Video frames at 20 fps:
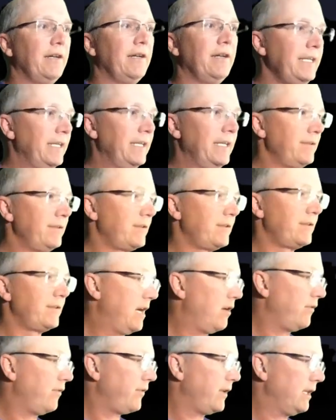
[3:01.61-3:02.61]
it is.
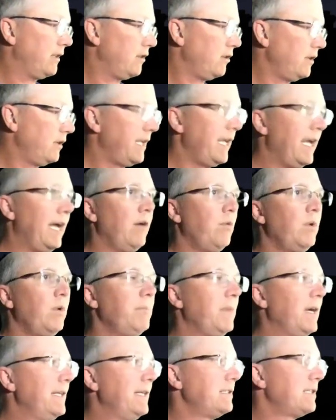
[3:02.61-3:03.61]
Now, if I look at
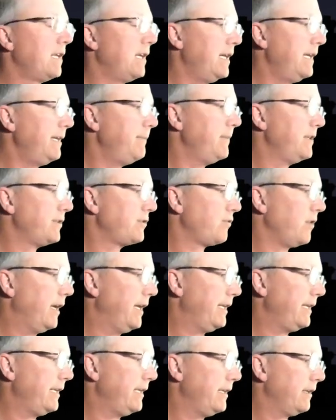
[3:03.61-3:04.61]
what my time is
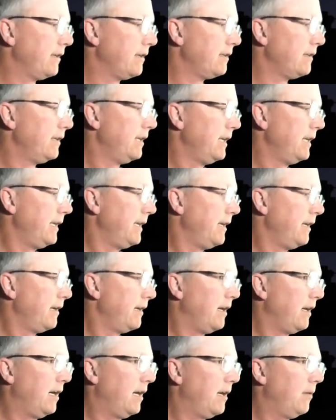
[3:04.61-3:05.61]
right here,
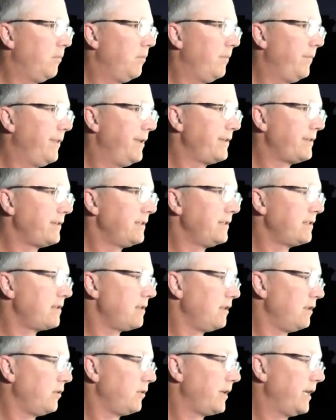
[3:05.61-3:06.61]
this is
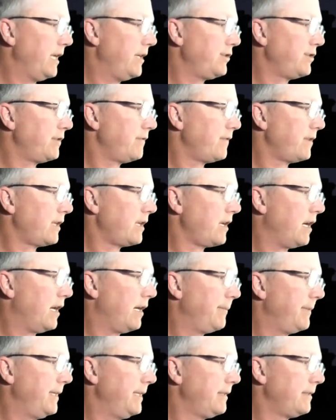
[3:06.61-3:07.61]
the location of the
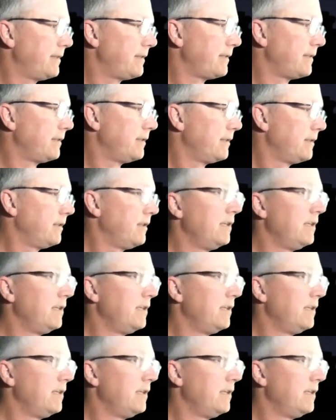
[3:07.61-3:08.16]
comet